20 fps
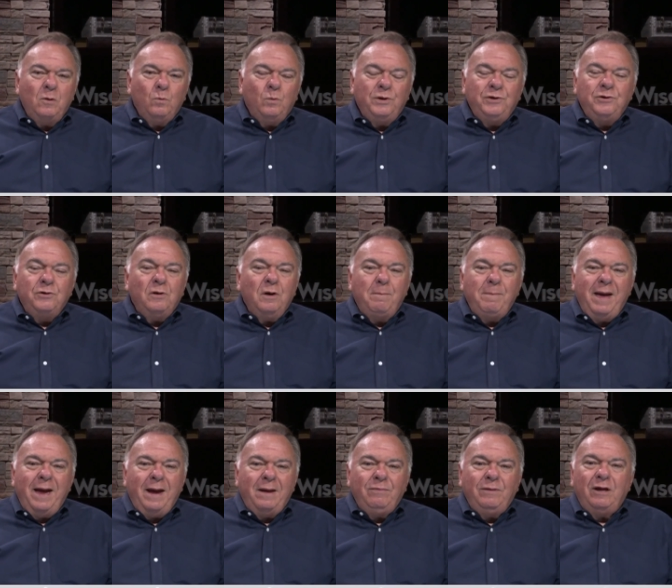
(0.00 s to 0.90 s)
When you're a
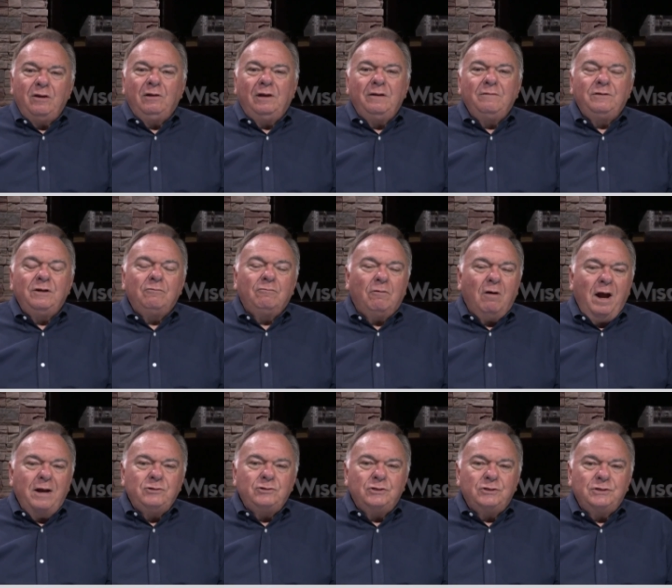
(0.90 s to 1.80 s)
man that lived in
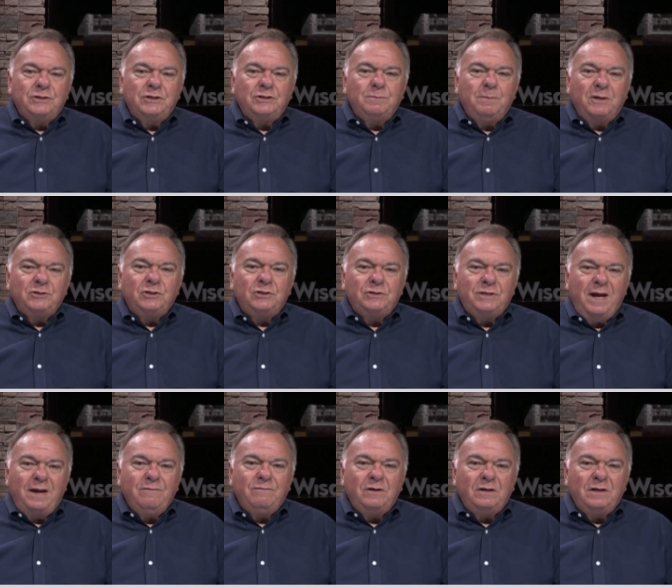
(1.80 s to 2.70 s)
righteousness as much as
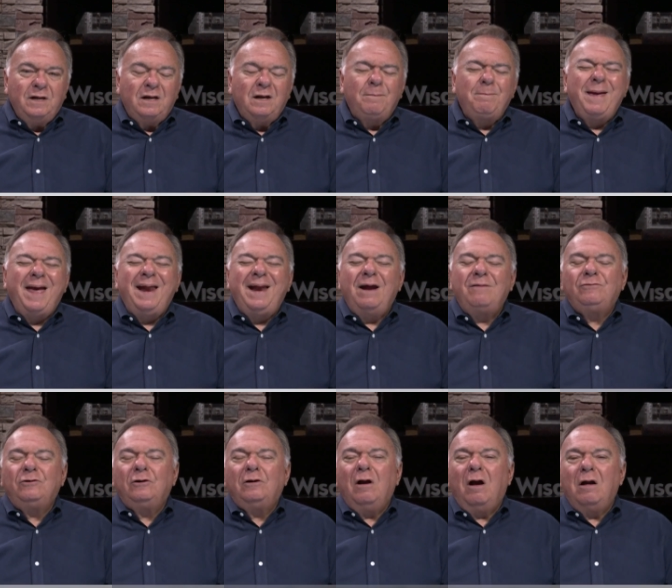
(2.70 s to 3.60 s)
David did, a man
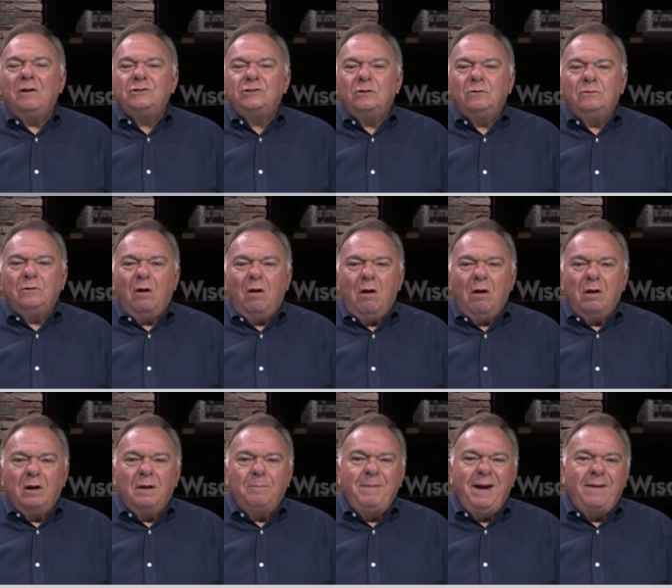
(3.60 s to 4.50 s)
after God's own
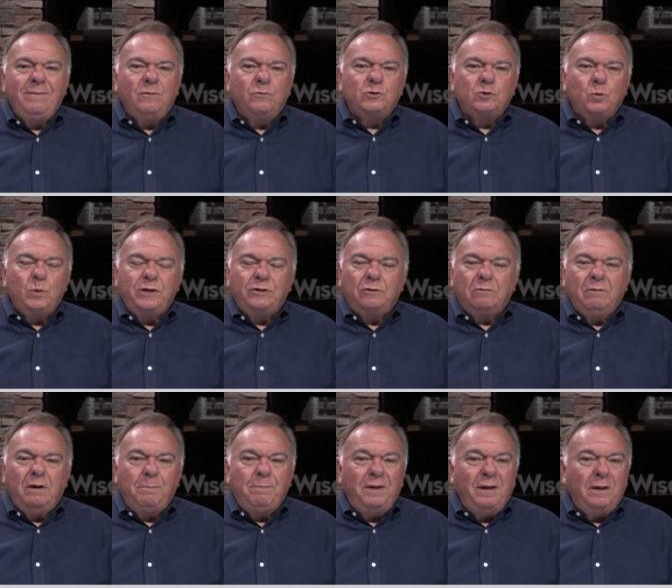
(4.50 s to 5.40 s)
heart, a man that was quick to
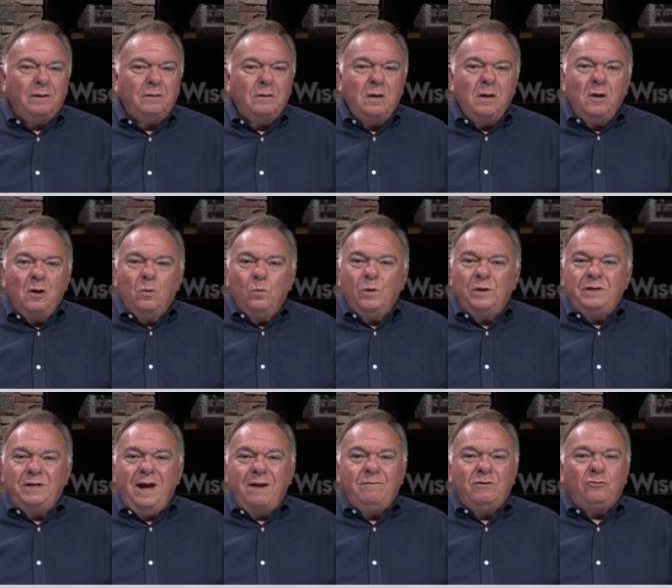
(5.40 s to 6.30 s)
repent,
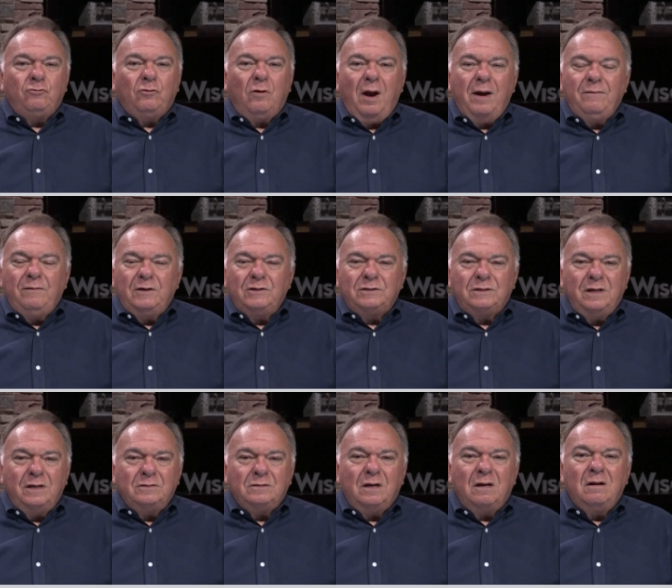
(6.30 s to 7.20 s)
when David tried these
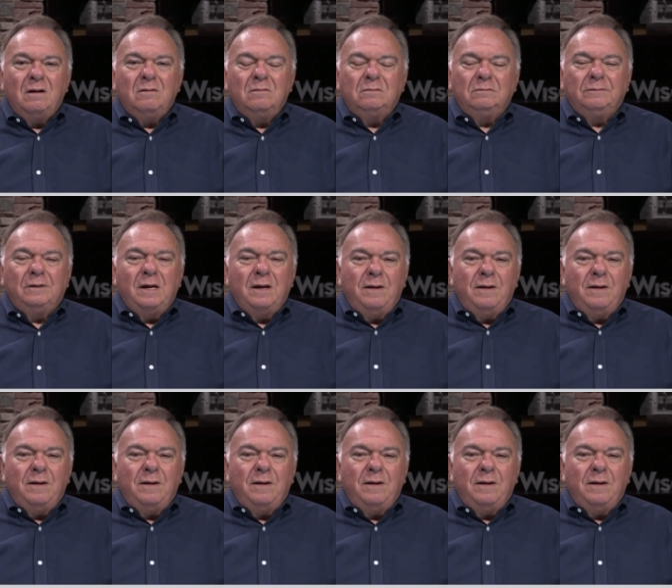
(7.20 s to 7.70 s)
things, oh,